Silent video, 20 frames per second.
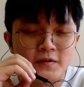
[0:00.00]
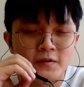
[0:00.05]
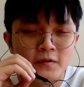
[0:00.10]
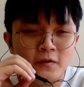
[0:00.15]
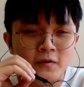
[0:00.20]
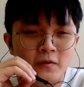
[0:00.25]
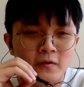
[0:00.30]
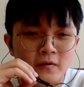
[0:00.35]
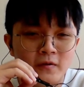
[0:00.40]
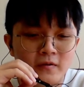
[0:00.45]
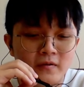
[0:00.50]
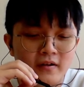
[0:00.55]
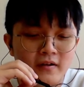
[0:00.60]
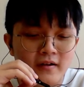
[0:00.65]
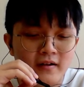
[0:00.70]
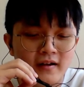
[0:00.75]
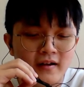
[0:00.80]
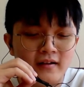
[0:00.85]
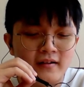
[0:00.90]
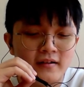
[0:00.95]

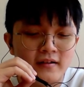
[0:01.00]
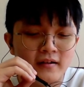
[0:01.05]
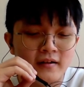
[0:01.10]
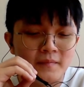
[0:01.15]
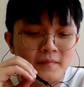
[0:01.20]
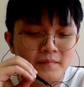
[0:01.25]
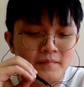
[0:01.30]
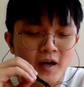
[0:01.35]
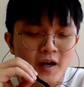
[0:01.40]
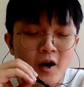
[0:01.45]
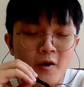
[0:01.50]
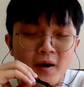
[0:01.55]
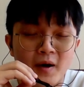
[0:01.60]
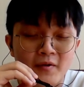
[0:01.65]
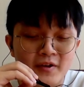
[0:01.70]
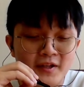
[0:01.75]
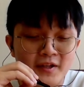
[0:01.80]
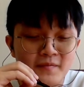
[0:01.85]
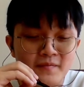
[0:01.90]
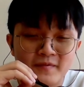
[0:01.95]
So how
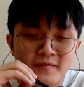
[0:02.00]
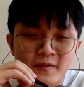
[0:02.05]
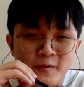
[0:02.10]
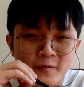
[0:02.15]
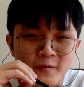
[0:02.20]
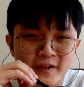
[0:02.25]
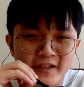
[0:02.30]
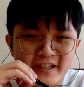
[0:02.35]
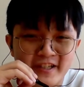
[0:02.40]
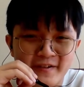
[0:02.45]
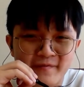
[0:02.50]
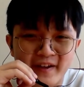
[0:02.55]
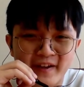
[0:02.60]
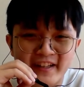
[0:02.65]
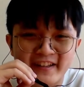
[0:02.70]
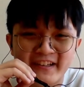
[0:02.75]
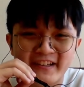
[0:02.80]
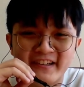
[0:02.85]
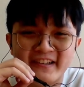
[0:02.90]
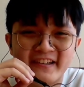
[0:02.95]
about Nim? Which
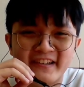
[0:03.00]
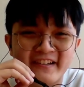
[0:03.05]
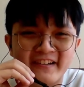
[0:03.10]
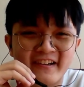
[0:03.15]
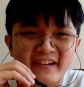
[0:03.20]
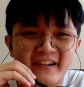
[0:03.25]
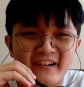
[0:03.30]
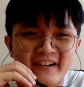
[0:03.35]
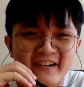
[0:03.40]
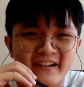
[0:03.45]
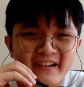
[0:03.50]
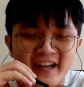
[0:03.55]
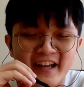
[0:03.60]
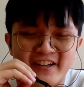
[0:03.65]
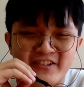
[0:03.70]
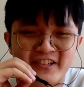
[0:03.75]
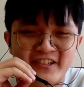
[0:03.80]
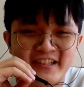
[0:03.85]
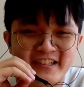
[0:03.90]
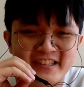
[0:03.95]
mentor or
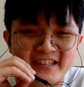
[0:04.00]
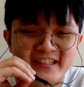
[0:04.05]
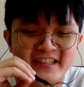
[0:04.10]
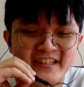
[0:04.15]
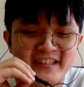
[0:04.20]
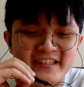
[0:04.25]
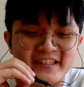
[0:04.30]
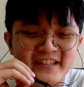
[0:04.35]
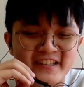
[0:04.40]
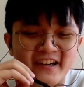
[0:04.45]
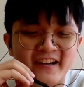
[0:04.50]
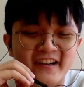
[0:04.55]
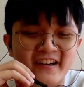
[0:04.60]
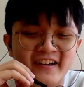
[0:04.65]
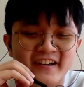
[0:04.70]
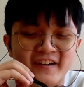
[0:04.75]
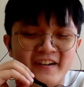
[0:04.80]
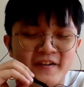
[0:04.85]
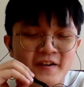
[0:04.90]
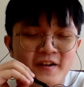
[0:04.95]
lecturers is
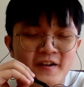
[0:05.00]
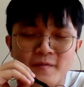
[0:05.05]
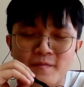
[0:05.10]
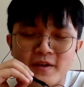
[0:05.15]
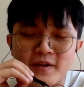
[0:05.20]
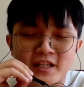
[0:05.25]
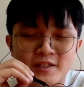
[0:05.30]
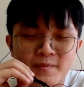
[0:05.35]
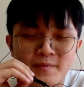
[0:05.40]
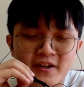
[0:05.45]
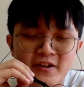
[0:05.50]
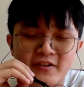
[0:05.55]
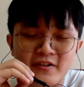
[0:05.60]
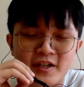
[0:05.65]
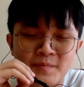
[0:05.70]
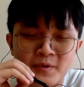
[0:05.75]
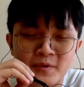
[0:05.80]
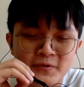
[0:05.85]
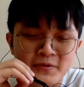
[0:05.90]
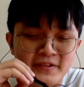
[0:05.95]
inspire you
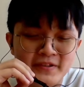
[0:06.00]
the